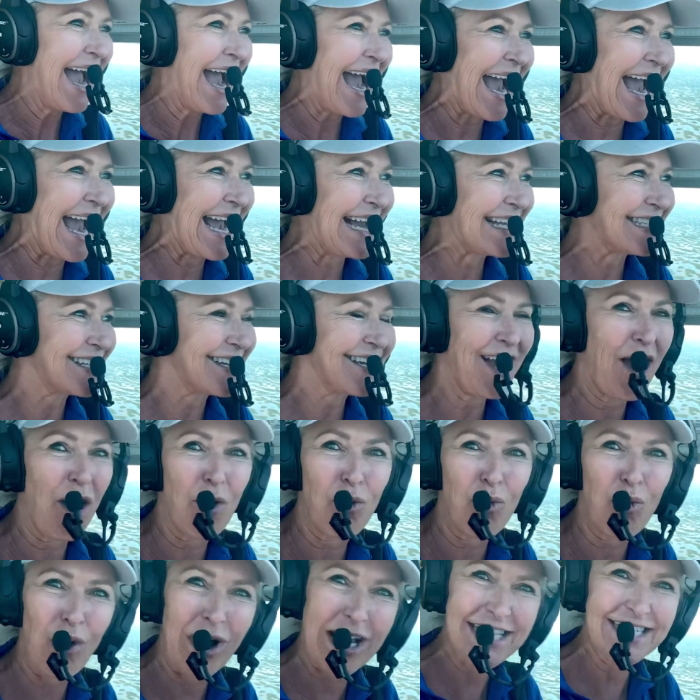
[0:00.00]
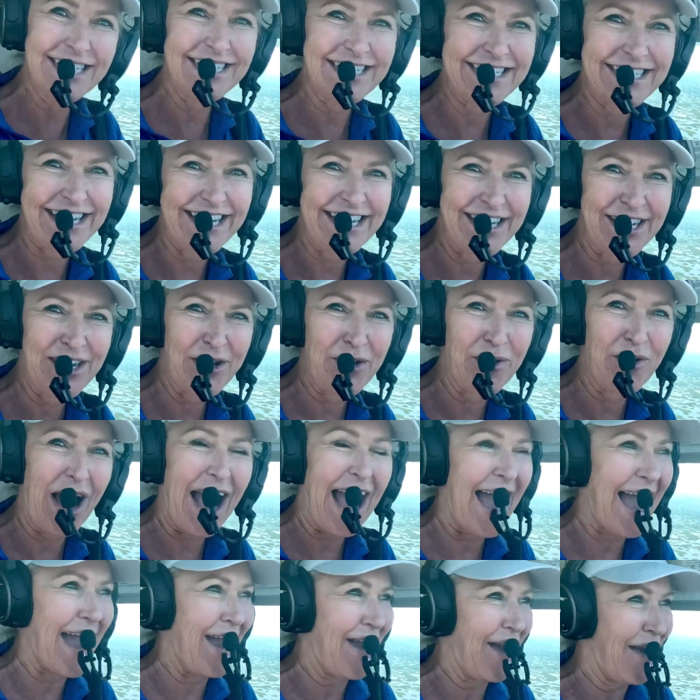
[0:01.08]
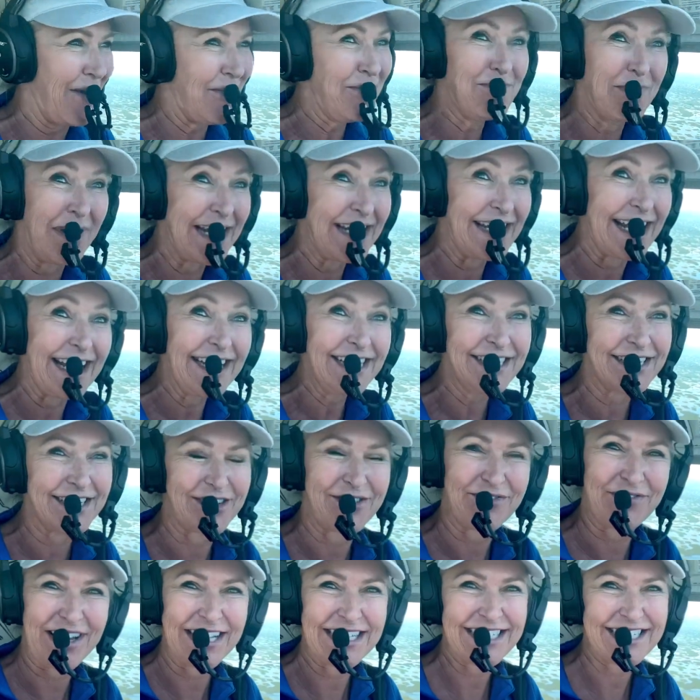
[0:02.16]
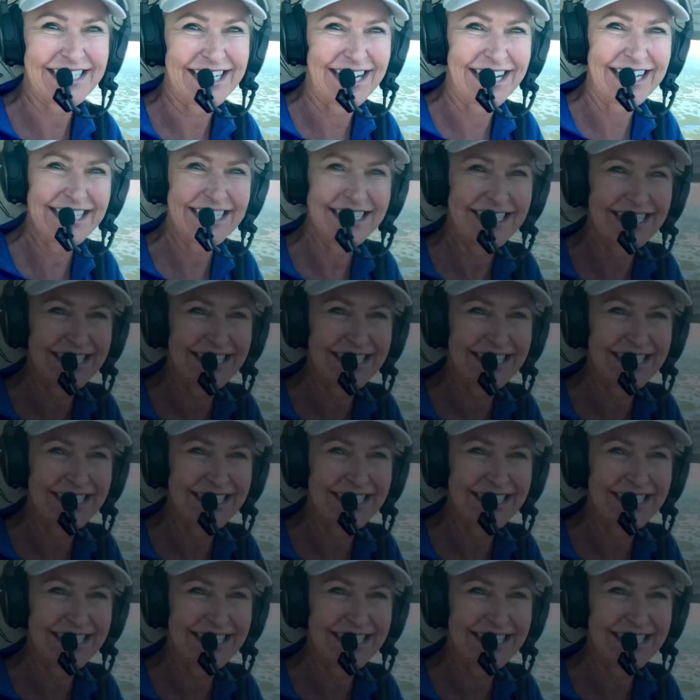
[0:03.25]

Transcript: and I can't wait to see you on my next adventure.